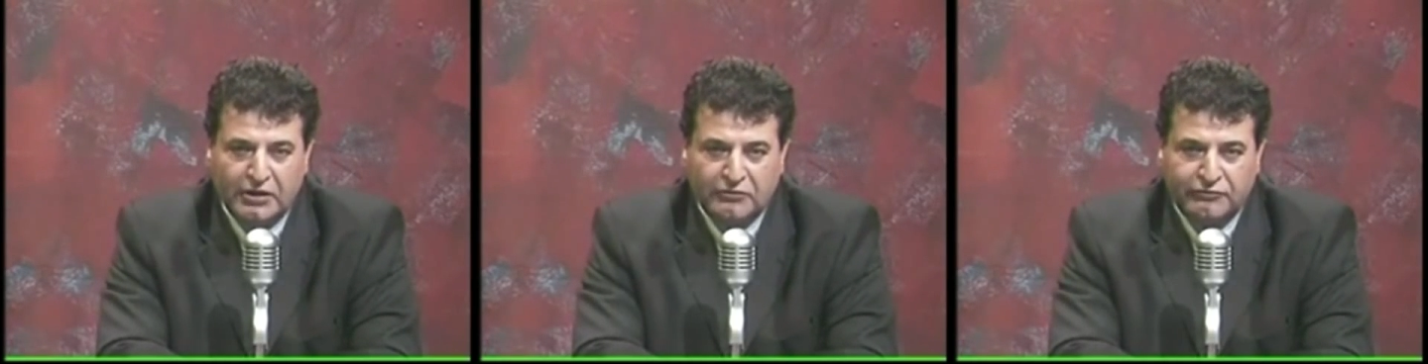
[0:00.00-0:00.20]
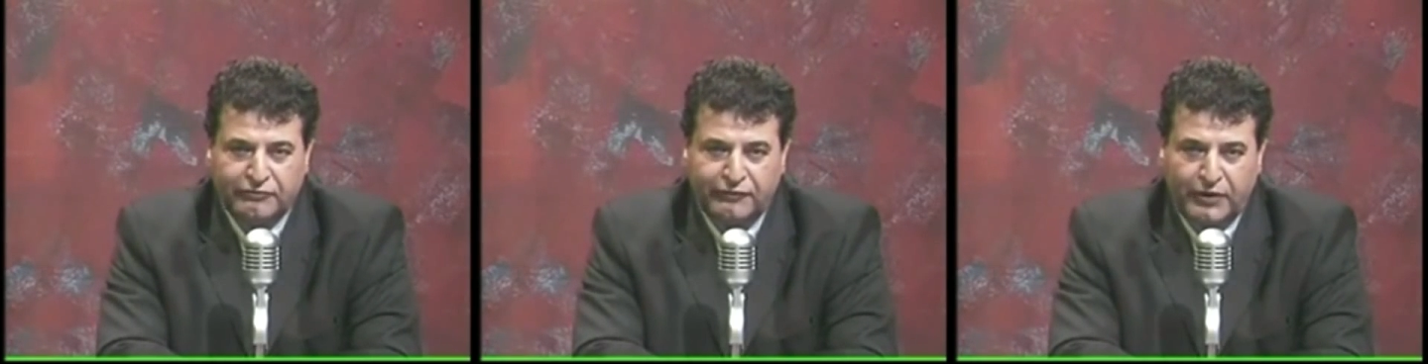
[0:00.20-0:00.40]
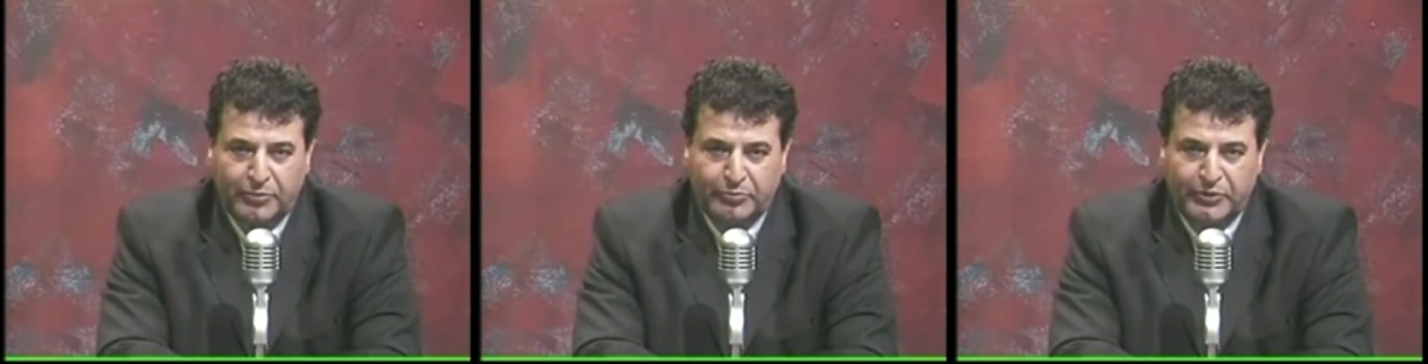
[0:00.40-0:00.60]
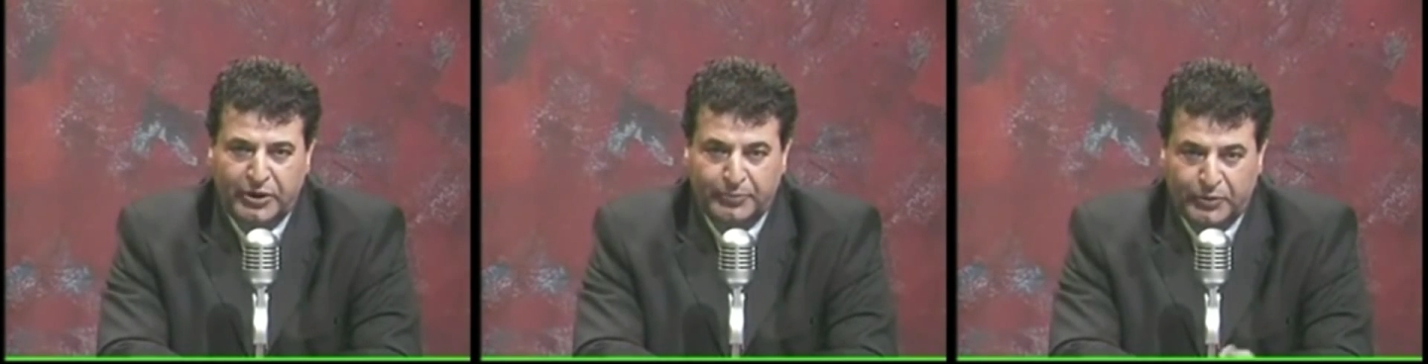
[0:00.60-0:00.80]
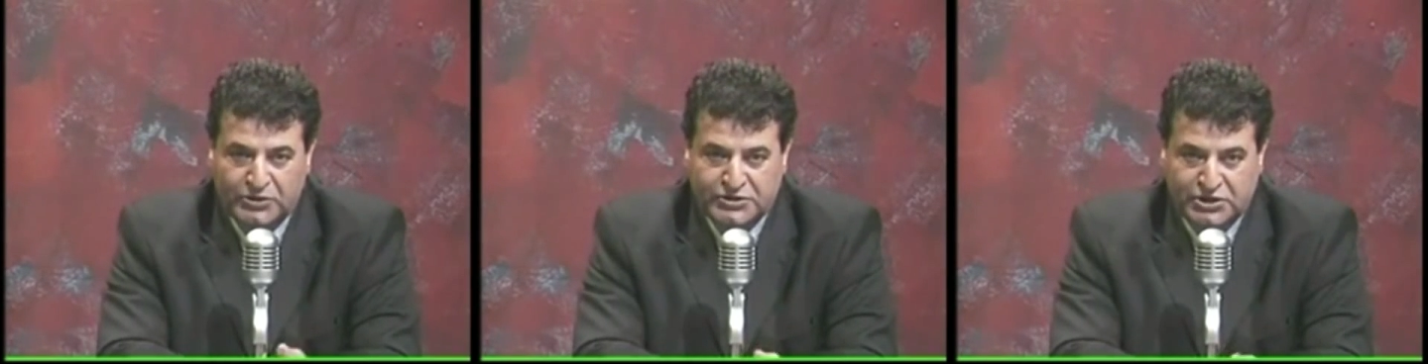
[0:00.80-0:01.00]
from
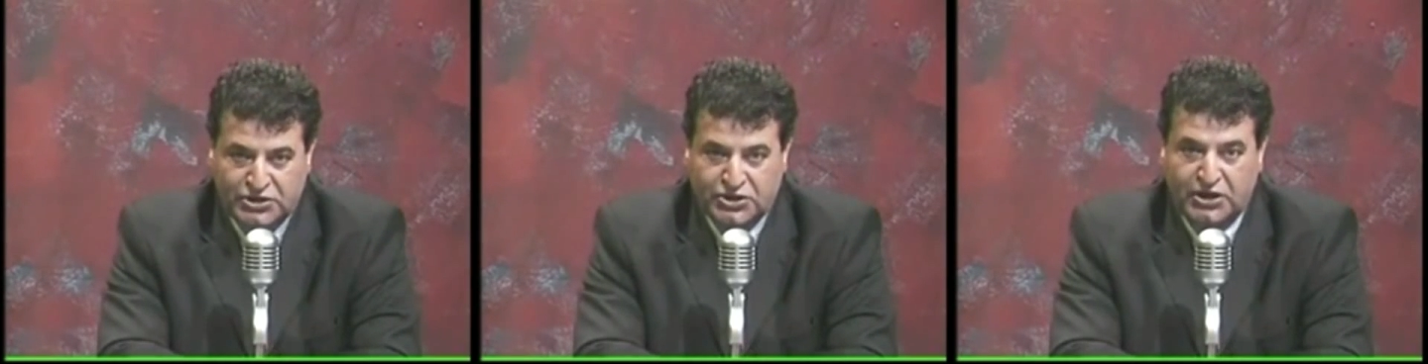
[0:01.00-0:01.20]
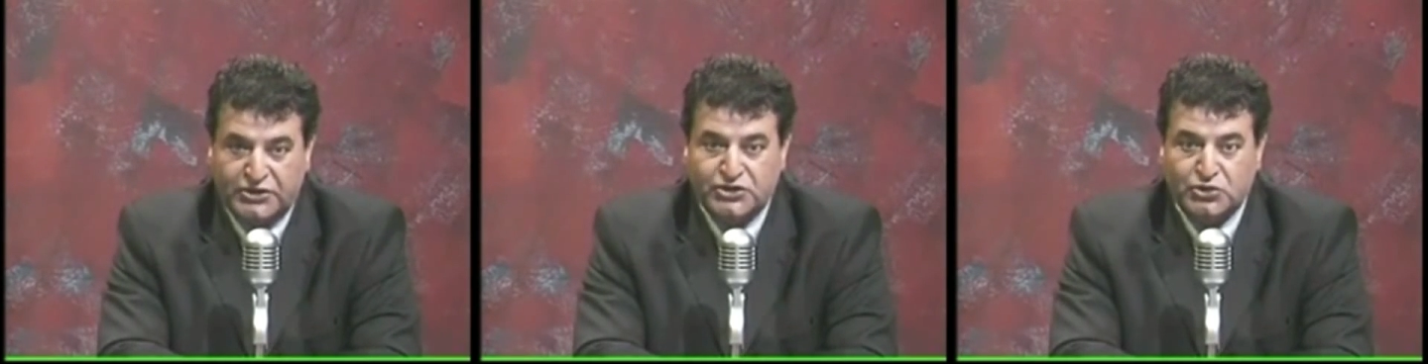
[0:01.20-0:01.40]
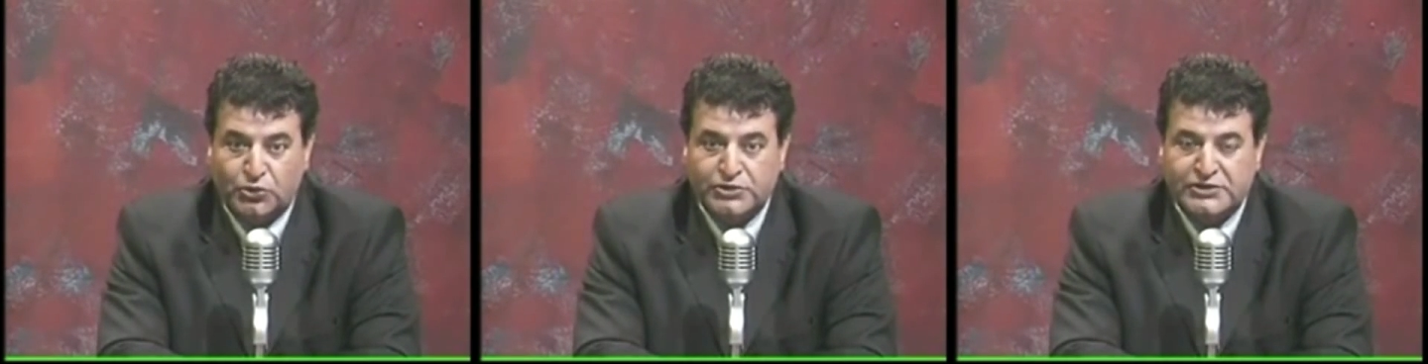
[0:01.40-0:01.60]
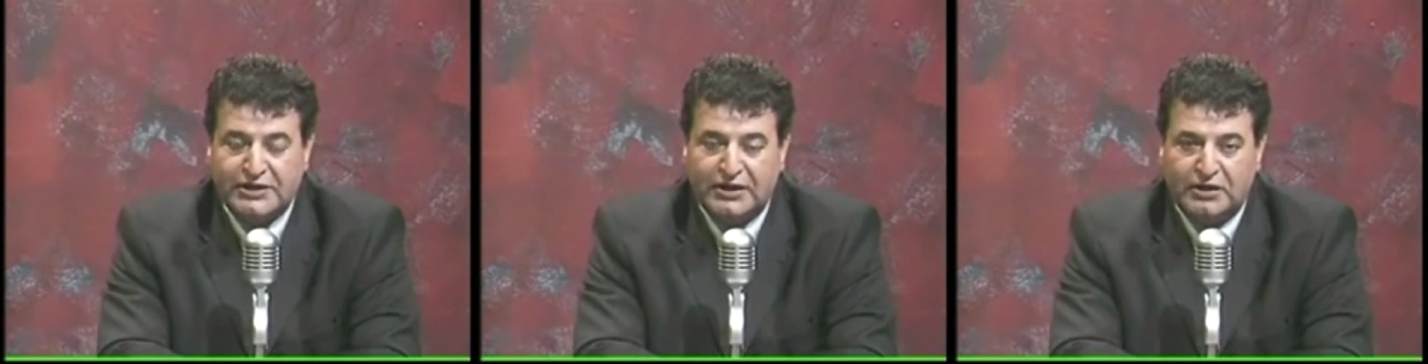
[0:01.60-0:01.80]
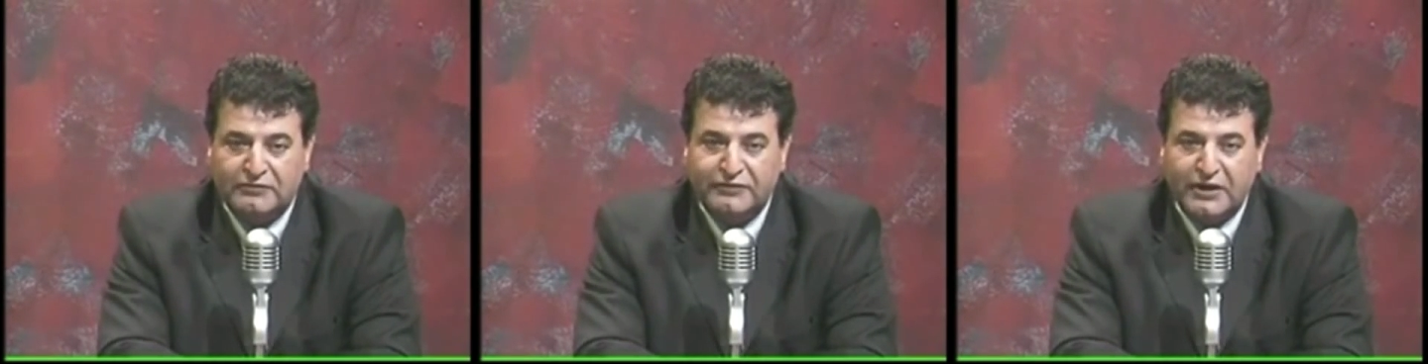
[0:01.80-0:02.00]
people such as
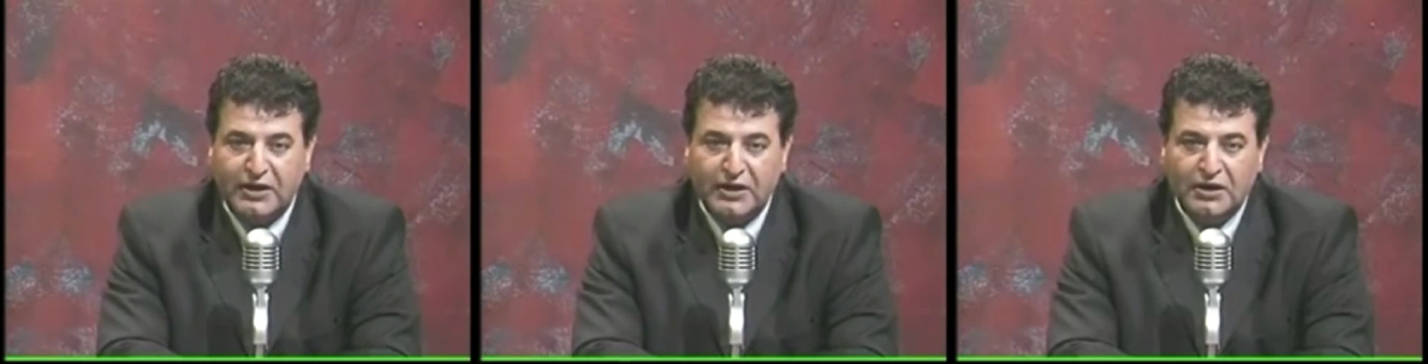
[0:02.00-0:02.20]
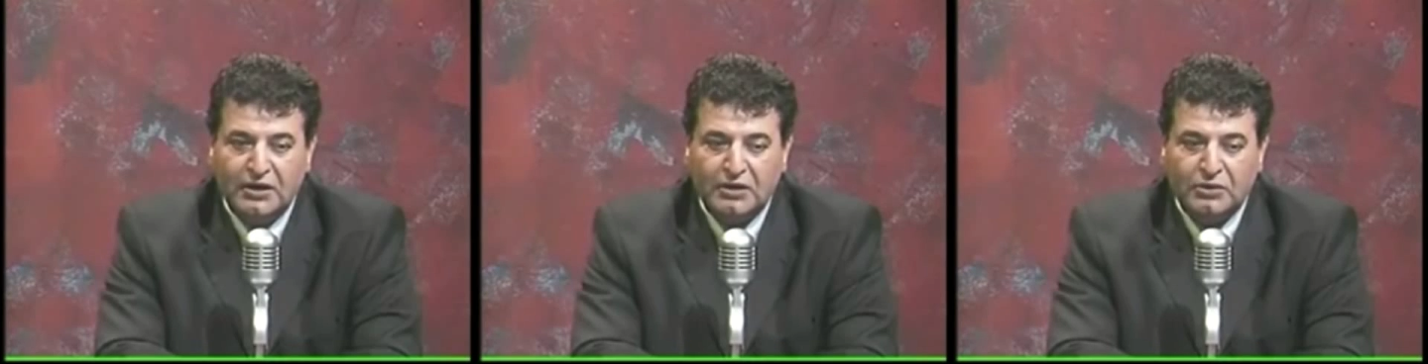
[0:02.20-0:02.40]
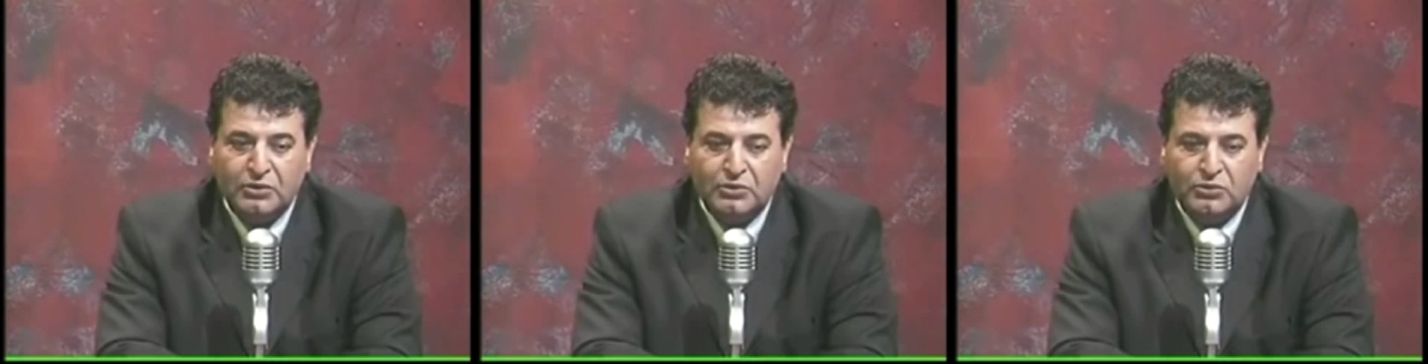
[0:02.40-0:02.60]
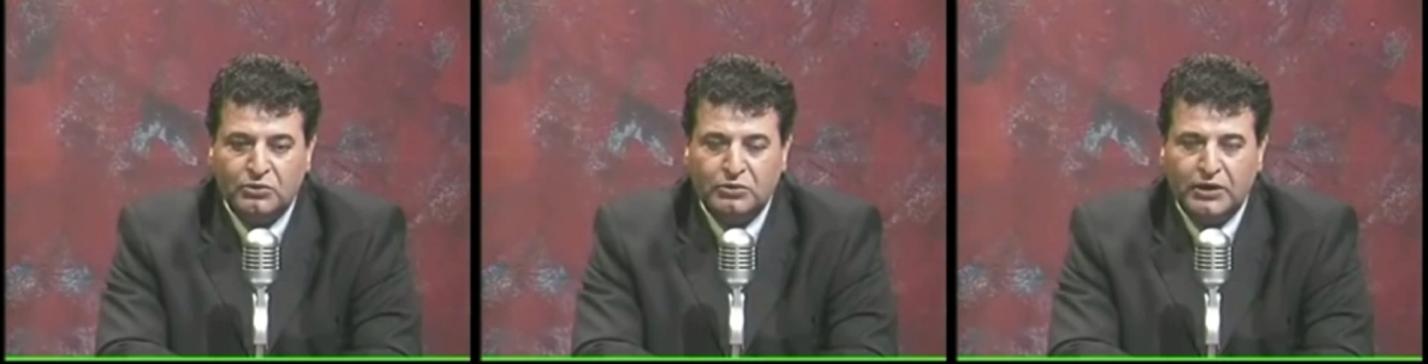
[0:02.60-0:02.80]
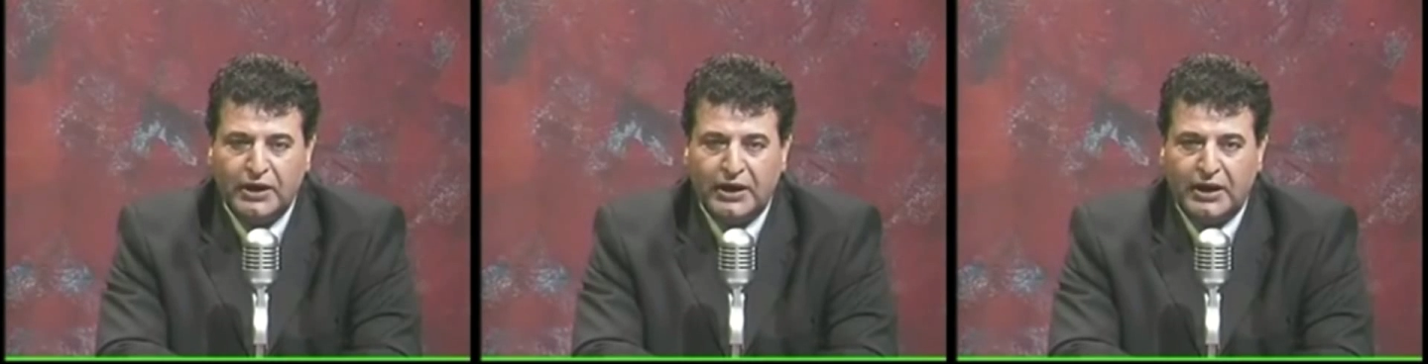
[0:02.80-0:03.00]
yourself
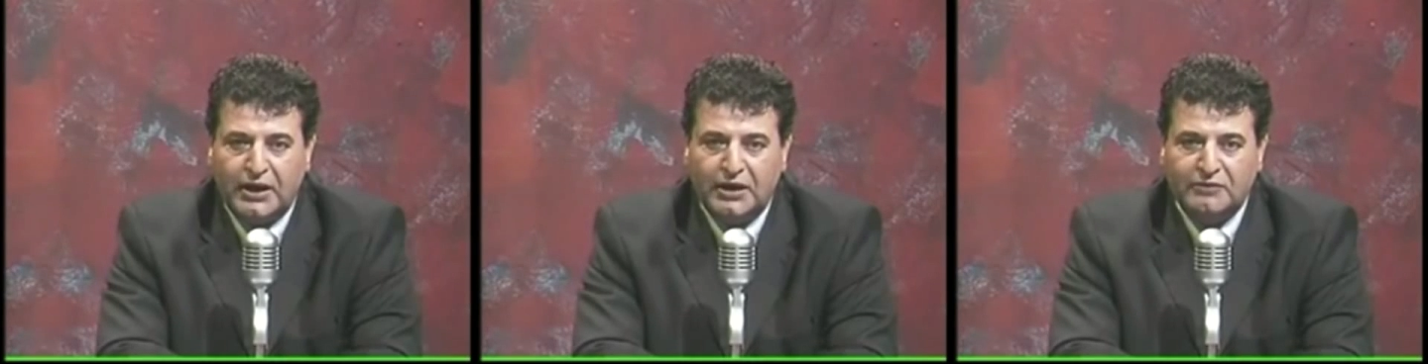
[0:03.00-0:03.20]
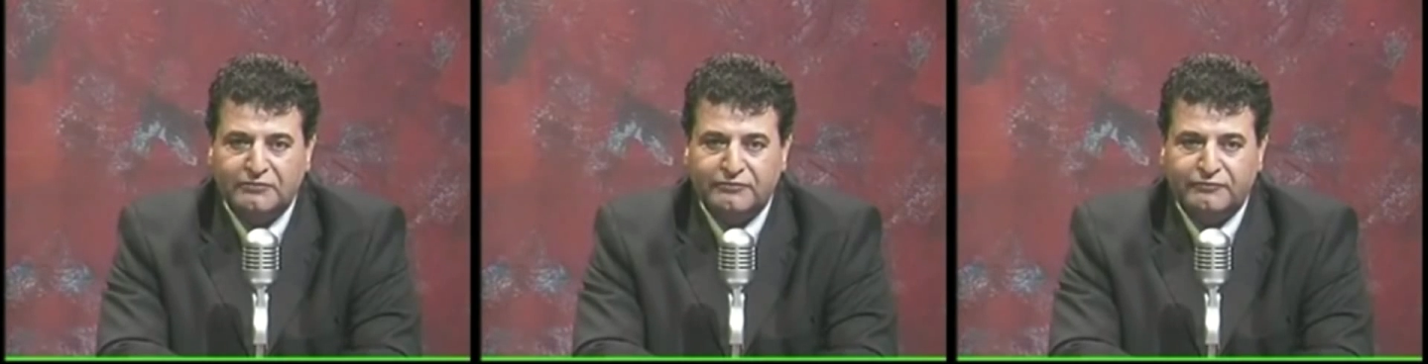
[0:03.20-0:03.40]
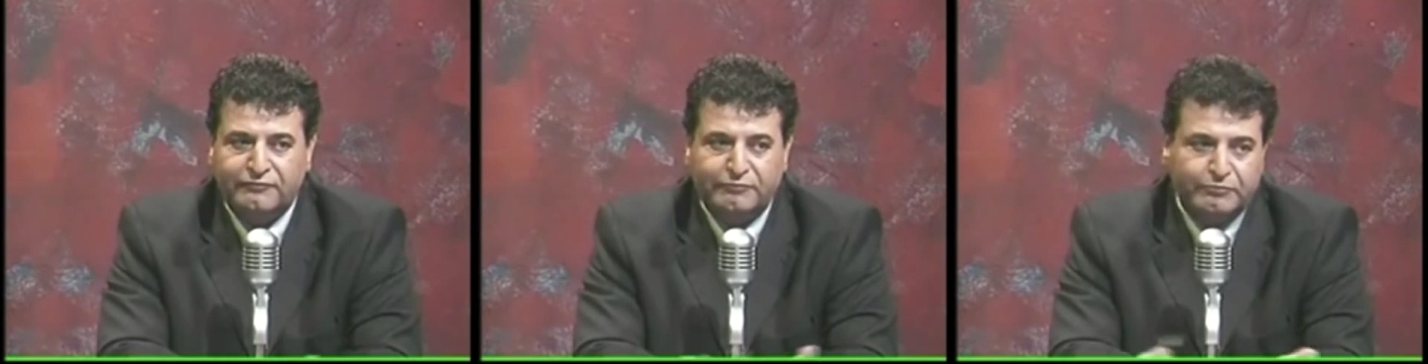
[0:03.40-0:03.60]
who have,